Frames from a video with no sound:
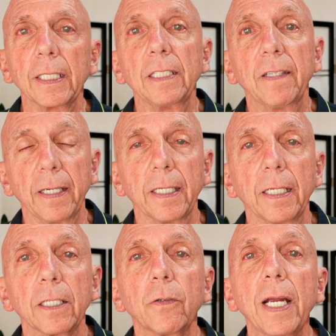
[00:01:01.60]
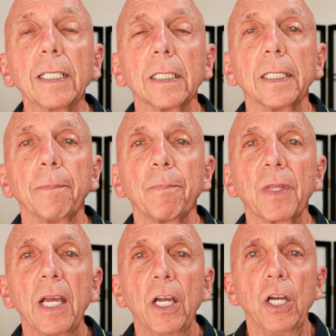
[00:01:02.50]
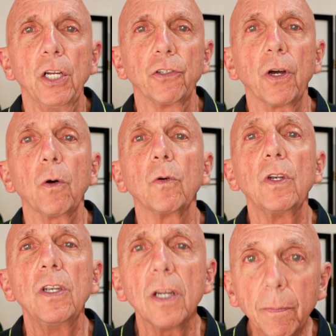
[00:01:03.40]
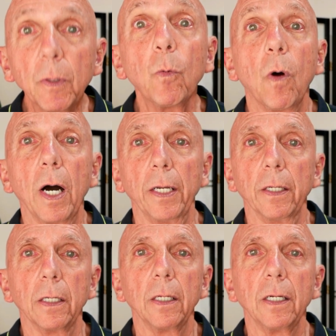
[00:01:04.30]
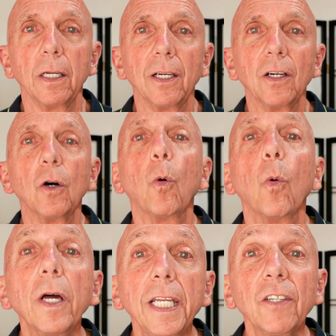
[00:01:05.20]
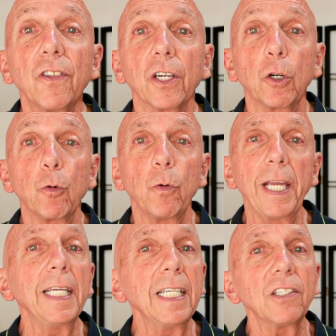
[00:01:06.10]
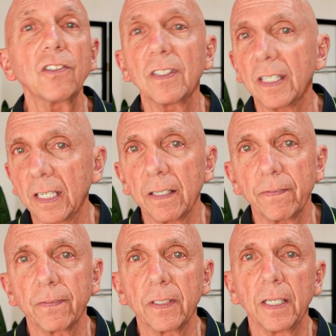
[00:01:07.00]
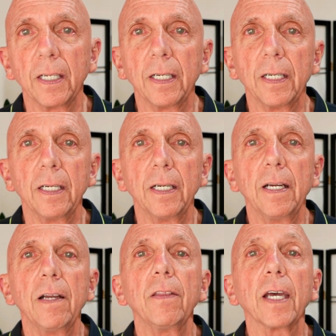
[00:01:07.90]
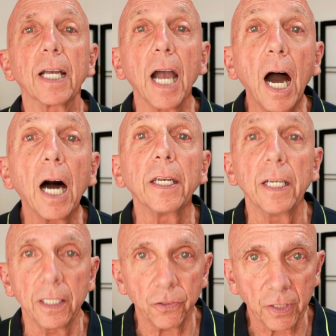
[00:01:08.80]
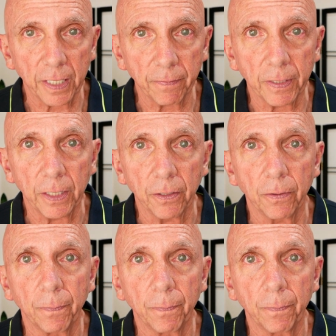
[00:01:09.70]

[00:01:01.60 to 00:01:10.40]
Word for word: take it incorrectly. So, number one, what is the greatest gift that God has given you?